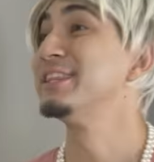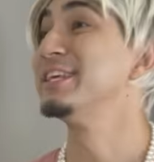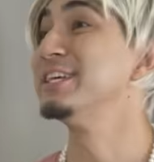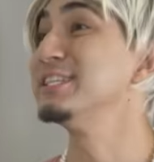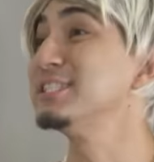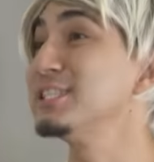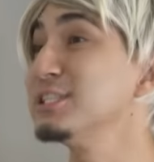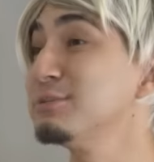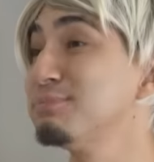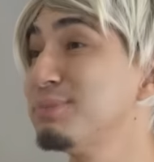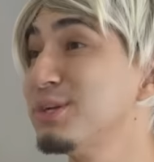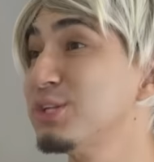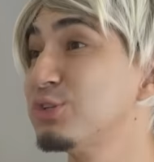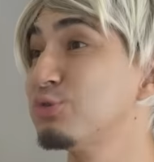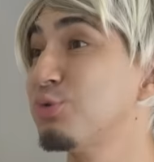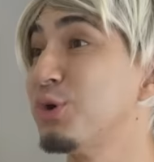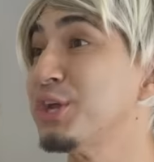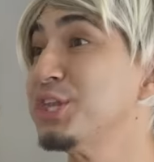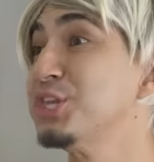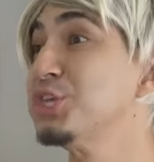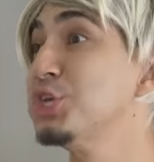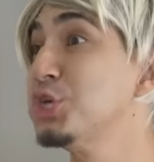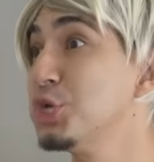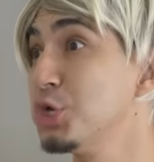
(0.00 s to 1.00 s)
This is
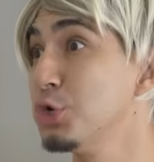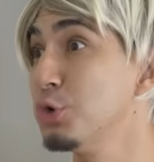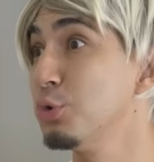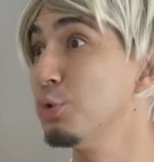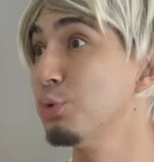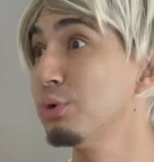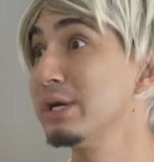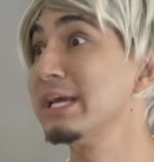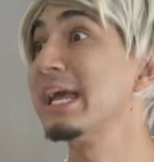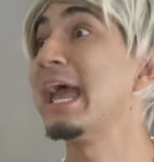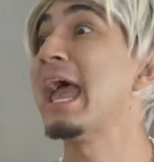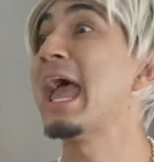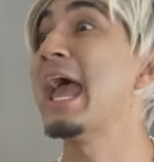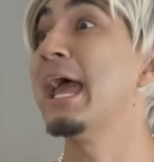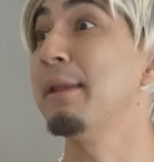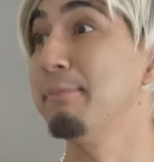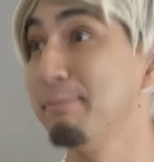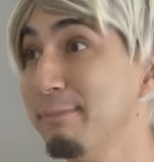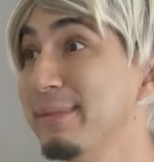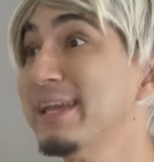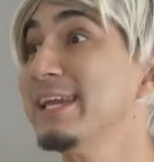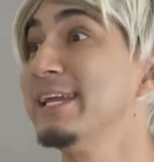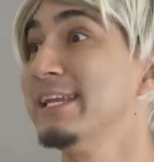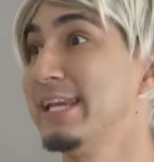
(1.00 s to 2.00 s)
between you and
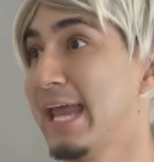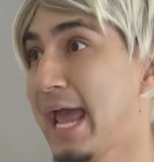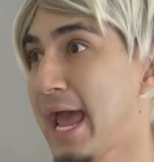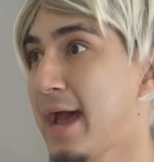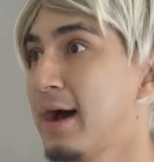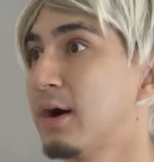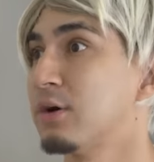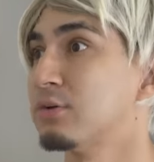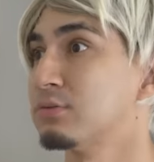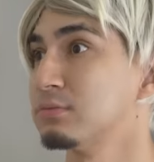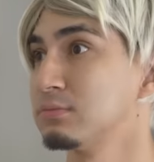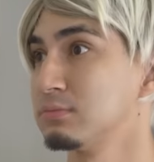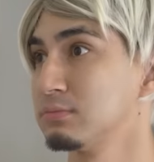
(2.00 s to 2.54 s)
me now.